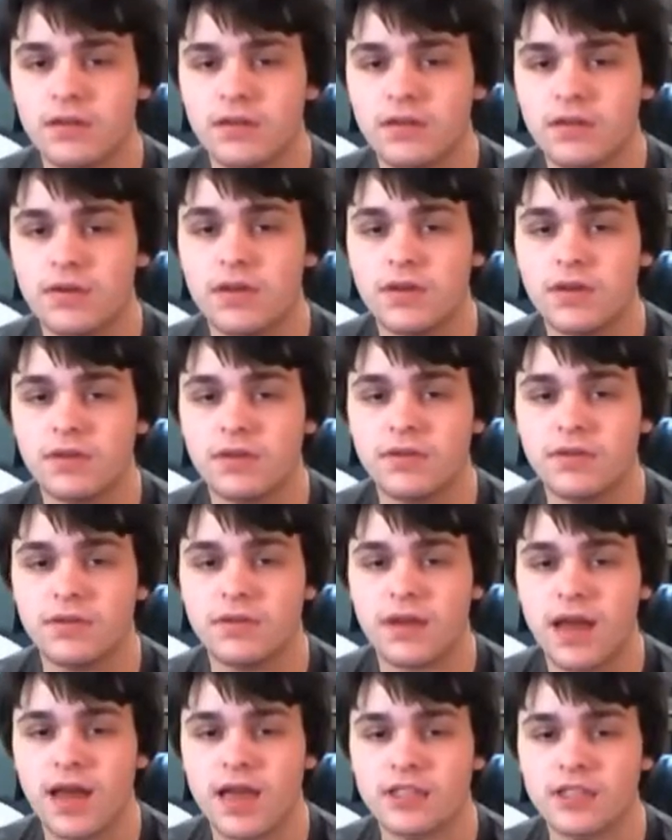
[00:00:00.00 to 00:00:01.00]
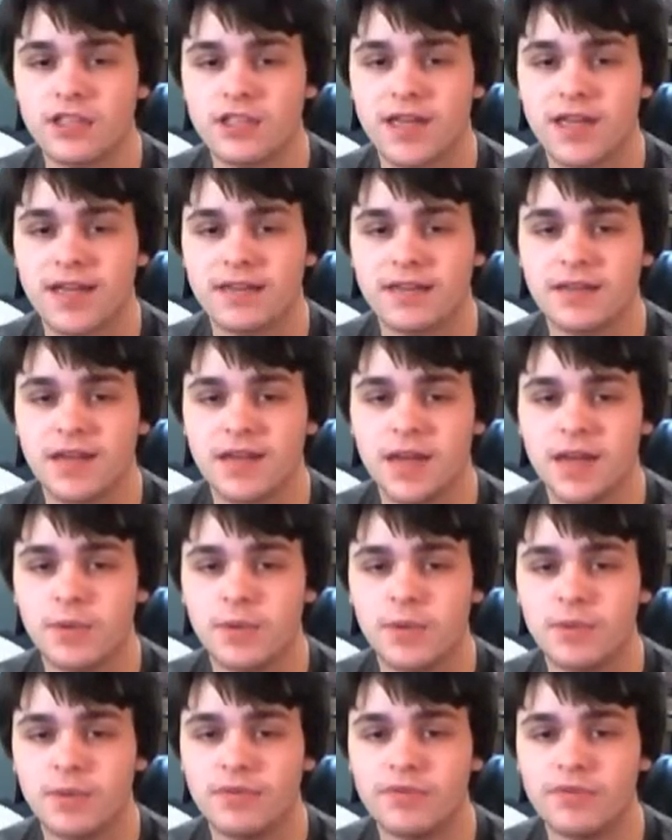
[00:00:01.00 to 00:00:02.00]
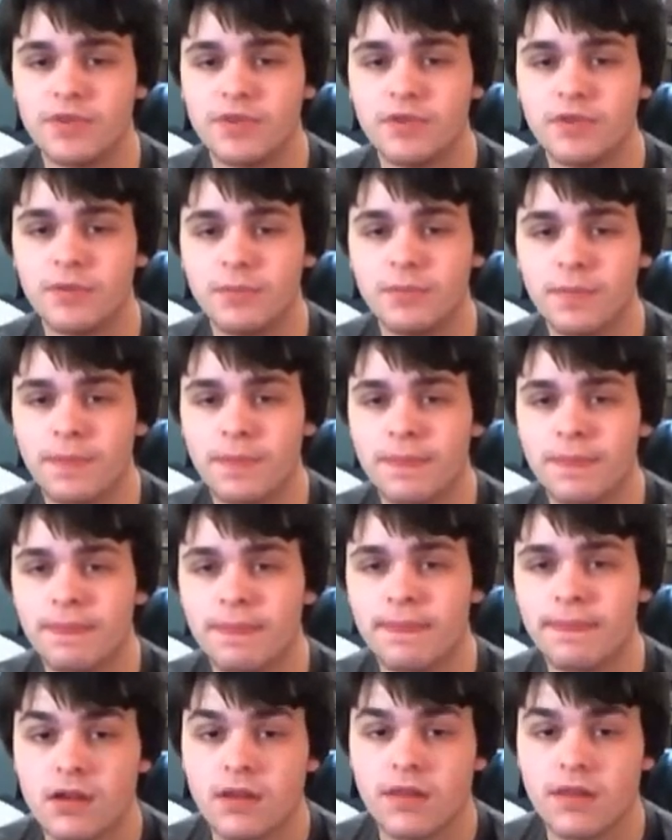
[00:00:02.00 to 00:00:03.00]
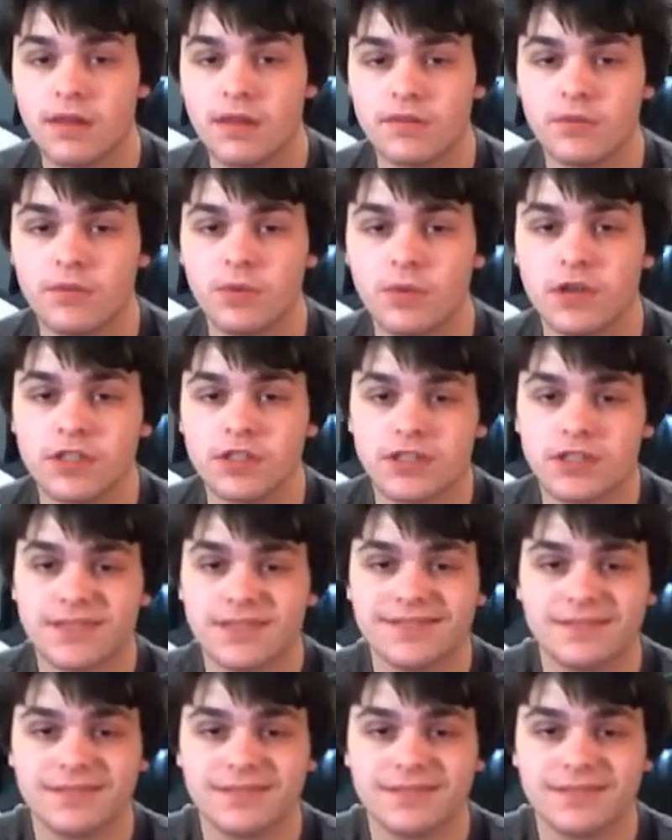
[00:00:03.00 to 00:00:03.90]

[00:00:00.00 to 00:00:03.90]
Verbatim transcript: You can use hashtag TodayWeReview. Thanks for watching.